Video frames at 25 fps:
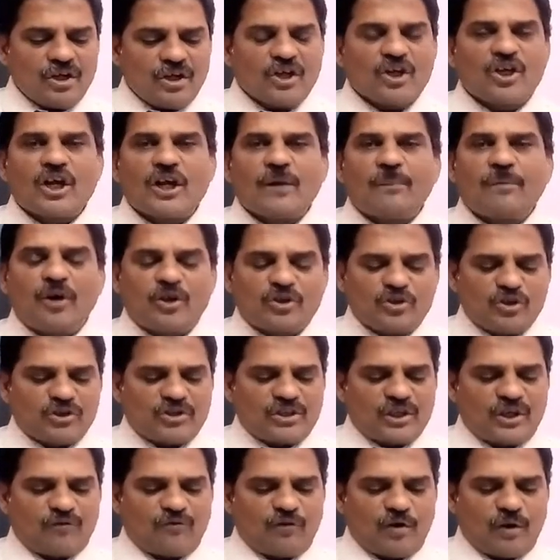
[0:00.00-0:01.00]

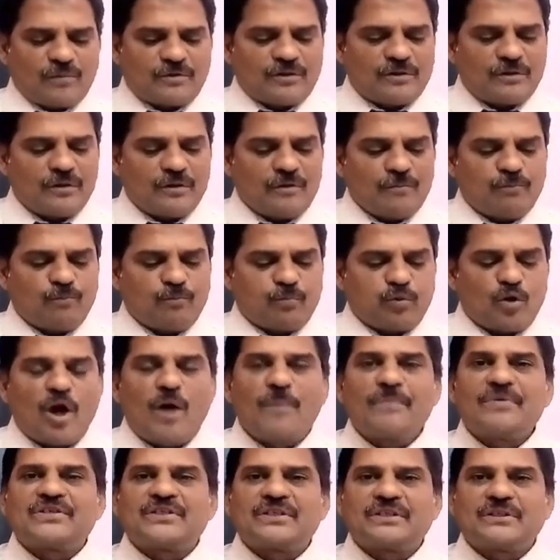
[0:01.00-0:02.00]
Gorbachev's reforms
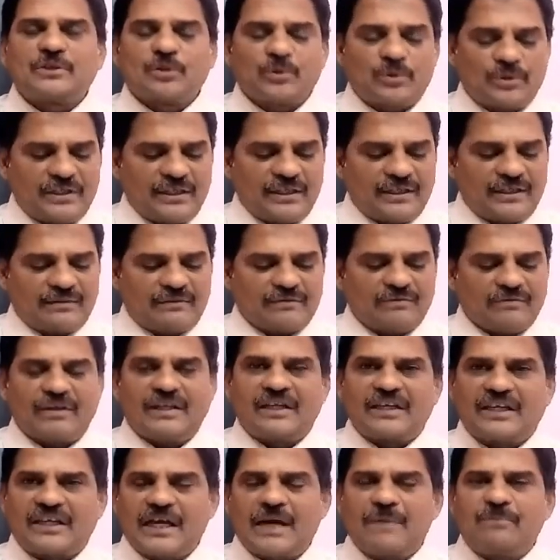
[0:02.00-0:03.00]
promised to deal.
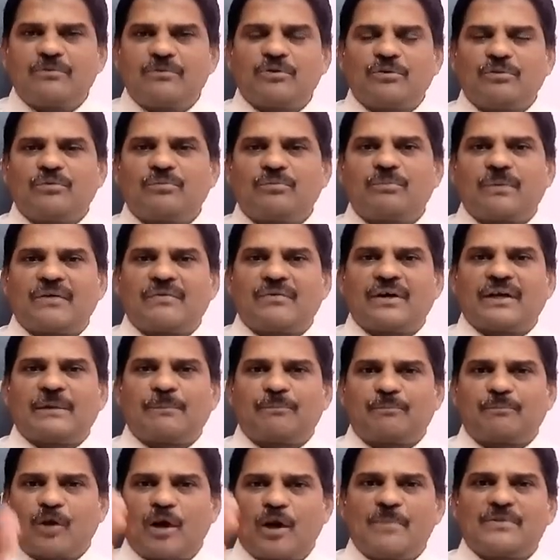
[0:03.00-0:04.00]
When he came to power, he
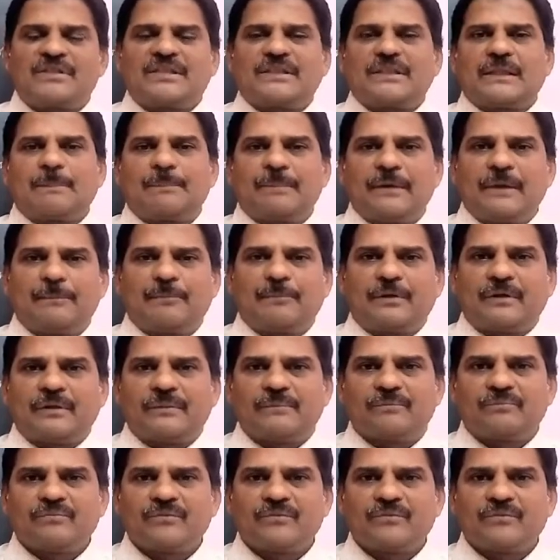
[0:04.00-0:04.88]
promised the people.